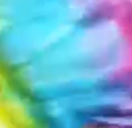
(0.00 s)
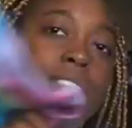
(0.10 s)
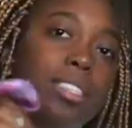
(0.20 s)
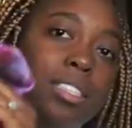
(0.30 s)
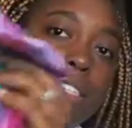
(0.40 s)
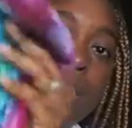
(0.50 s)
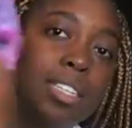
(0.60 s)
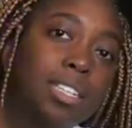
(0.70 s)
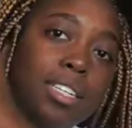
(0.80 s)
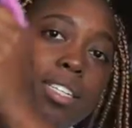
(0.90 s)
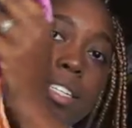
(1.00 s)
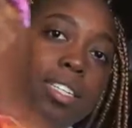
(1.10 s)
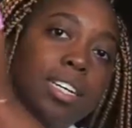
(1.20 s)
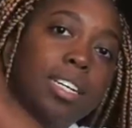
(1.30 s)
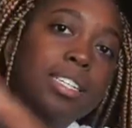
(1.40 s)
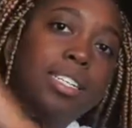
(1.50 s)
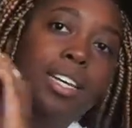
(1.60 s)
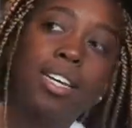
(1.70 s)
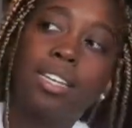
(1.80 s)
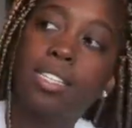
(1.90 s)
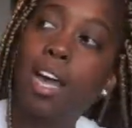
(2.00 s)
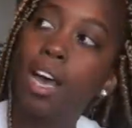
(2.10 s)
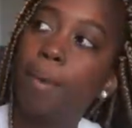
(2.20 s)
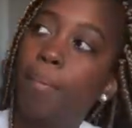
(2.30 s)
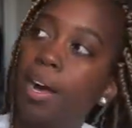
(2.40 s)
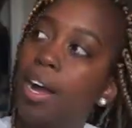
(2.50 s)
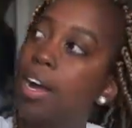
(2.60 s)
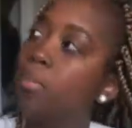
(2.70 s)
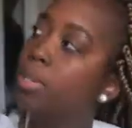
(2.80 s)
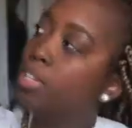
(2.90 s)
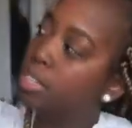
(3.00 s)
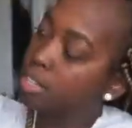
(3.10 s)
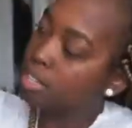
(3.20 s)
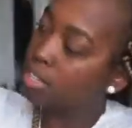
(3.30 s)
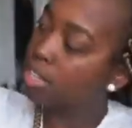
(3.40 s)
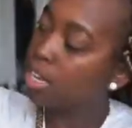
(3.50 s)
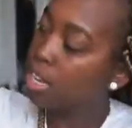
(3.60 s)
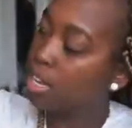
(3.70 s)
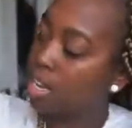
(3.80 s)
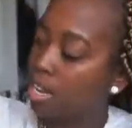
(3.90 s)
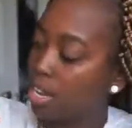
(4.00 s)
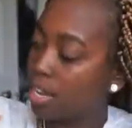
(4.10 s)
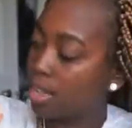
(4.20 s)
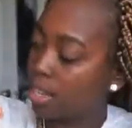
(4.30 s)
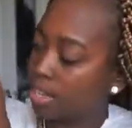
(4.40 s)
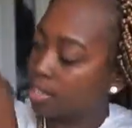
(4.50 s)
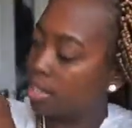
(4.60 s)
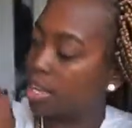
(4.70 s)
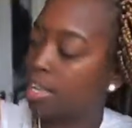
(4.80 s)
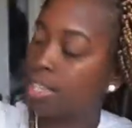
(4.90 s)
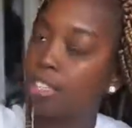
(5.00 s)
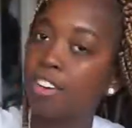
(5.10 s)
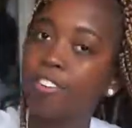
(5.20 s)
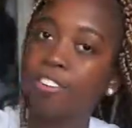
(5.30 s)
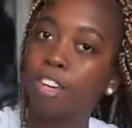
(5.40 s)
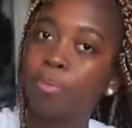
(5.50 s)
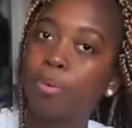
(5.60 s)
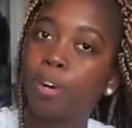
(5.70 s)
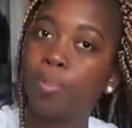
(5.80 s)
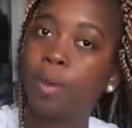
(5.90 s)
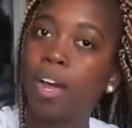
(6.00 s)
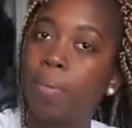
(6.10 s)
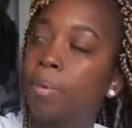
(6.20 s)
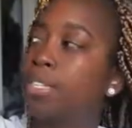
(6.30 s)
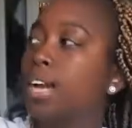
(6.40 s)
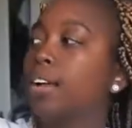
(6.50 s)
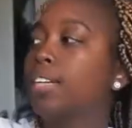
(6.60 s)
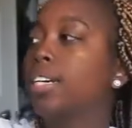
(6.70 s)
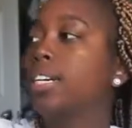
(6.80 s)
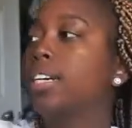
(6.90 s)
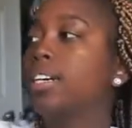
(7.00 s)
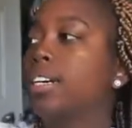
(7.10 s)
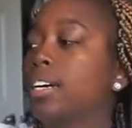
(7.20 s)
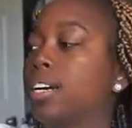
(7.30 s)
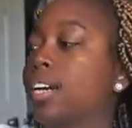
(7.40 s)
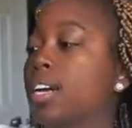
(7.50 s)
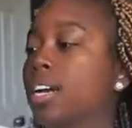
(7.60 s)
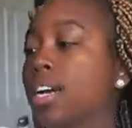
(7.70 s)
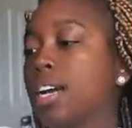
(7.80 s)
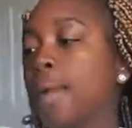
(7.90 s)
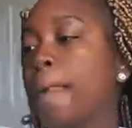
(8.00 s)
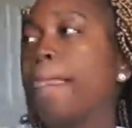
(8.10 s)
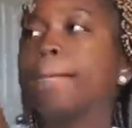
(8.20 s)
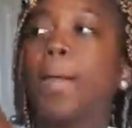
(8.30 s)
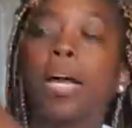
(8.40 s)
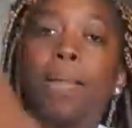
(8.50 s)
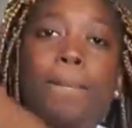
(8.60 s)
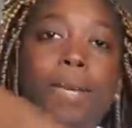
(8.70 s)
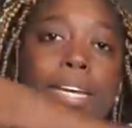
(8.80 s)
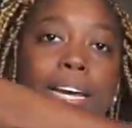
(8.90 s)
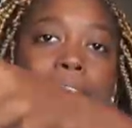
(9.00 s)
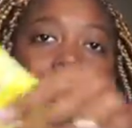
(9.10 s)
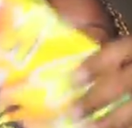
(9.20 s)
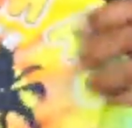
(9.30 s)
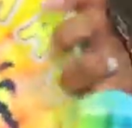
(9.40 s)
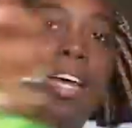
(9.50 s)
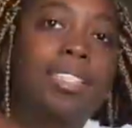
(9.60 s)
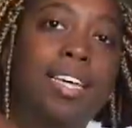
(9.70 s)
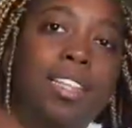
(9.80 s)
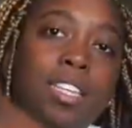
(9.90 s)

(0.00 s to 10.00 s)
and it says Bahamas, and then it says Freeport, Bahamas down here. But yeah, and then it has like the